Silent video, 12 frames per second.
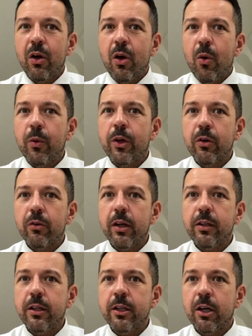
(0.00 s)
We
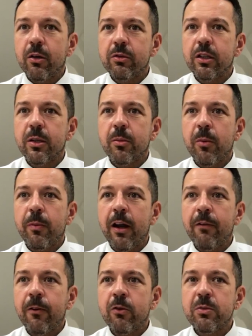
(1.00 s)
already know that the mobile
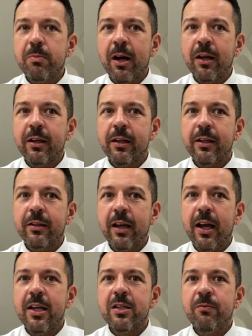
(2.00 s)
phones market
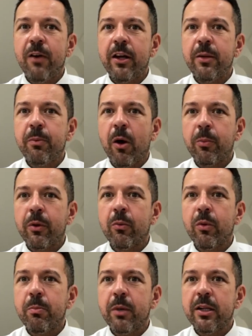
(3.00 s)
is very popular
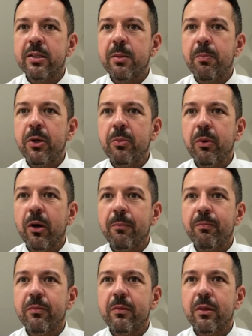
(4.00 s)
with millions of people.
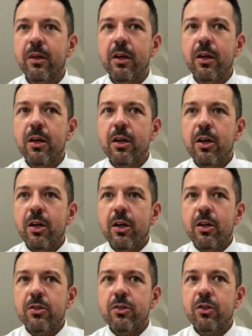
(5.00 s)

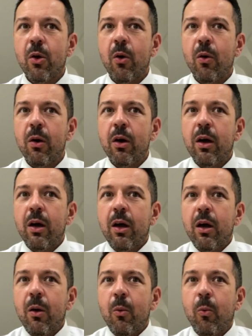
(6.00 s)
So,
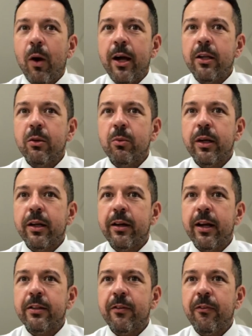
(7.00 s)
why don't we
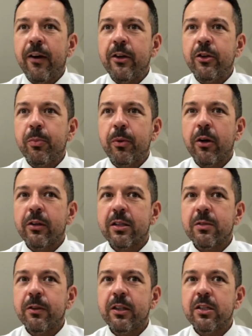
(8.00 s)
create fun new products
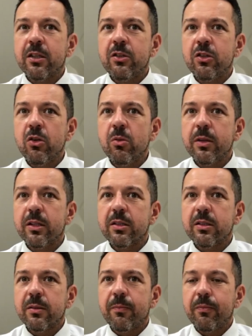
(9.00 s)
for these
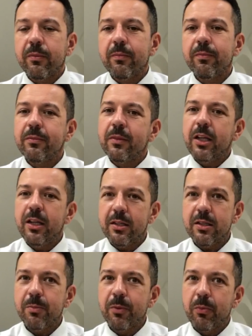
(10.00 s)
consumers? Here's
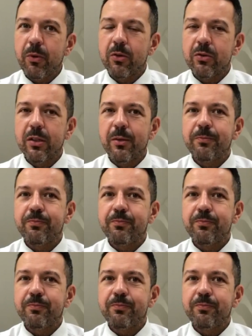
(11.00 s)
the proposal.